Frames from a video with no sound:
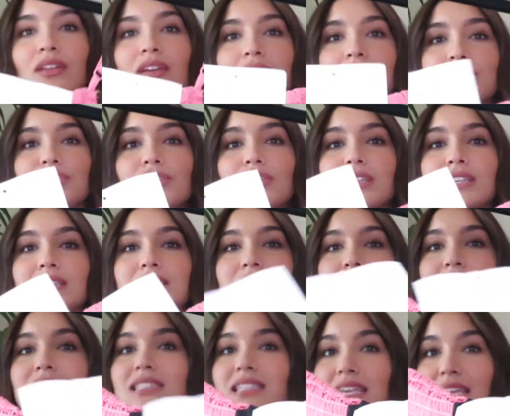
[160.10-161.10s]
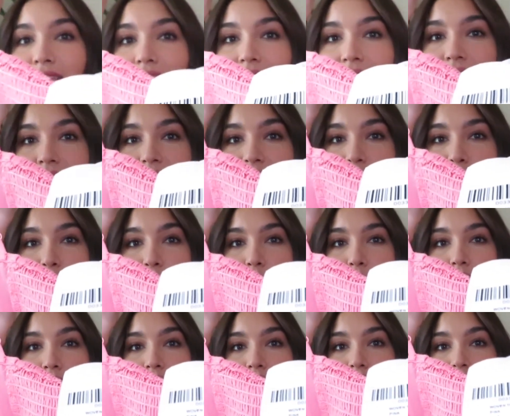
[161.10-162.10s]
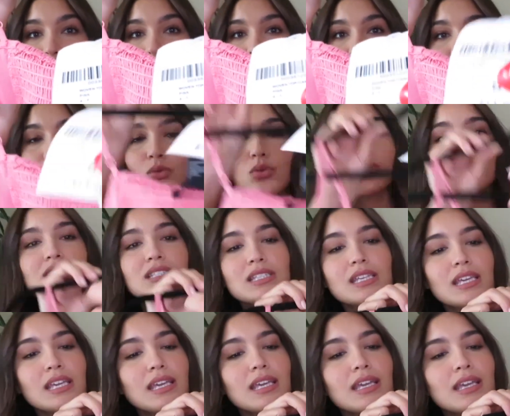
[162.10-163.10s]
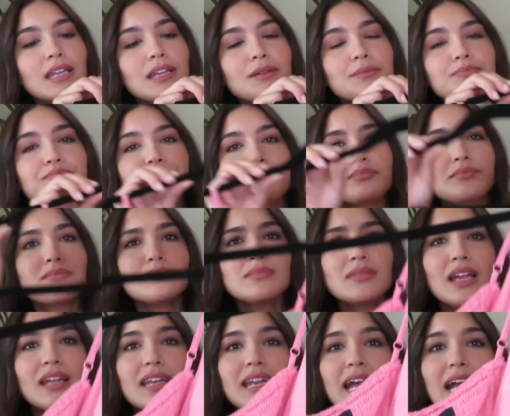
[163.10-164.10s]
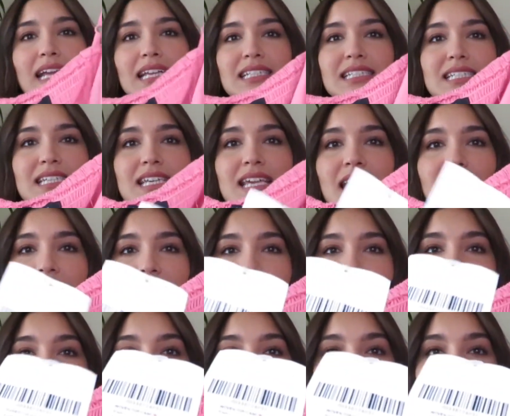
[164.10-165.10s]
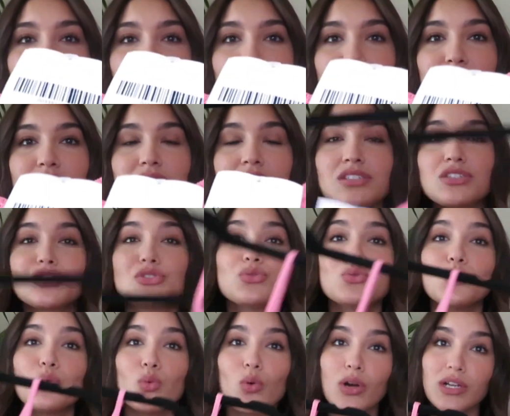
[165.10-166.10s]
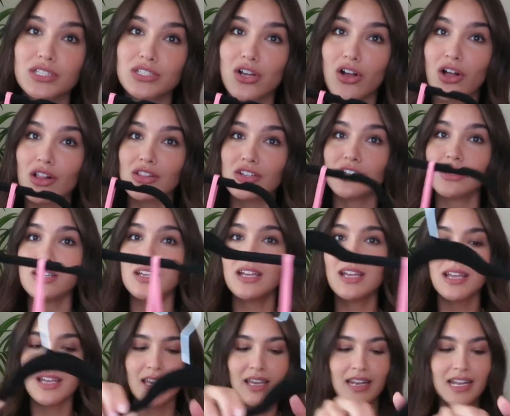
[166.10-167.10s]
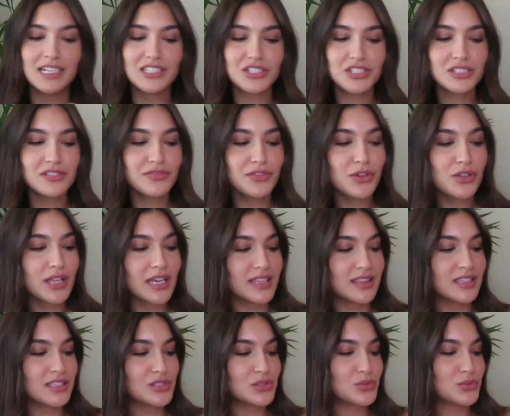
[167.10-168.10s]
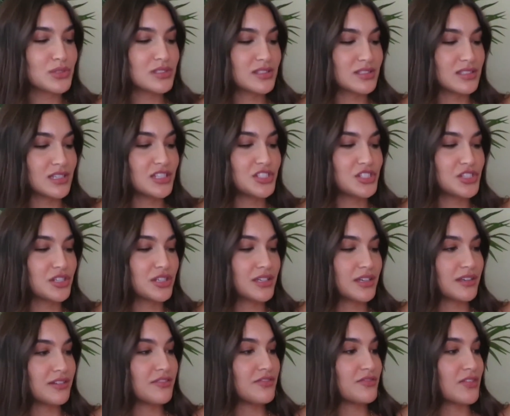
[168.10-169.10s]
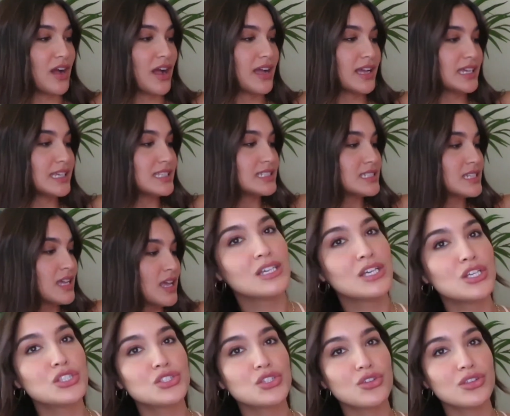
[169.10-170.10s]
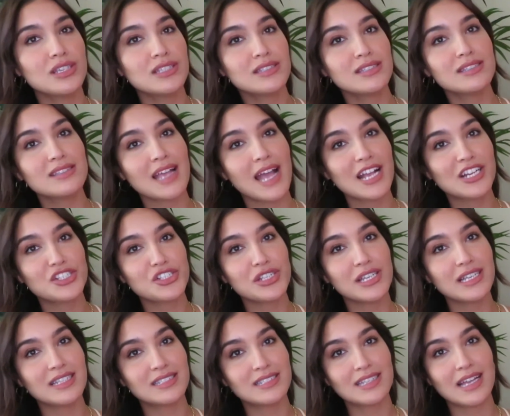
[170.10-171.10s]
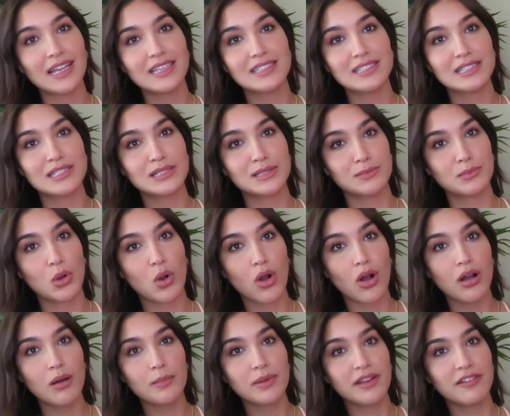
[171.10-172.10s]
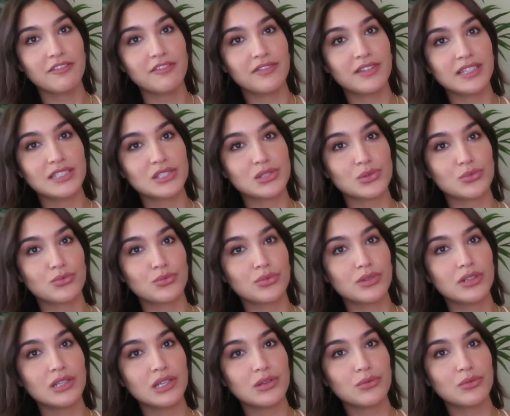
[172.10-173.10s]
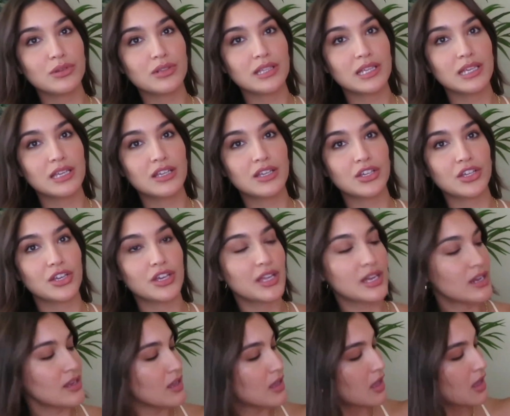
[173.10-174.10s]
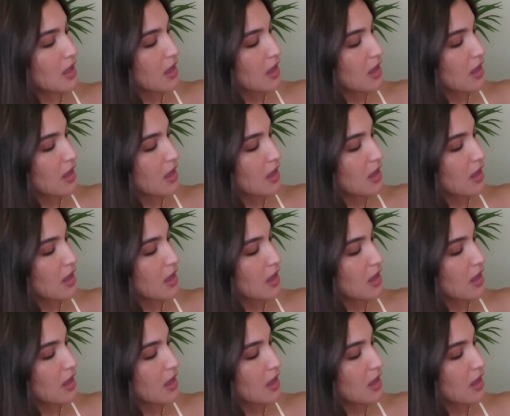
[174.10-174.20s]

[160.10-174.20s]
As you can see, it was $14.90 and they reduced it to $1. I just feel like this was such a good find. So this is actually a size small, but it fits really, really good.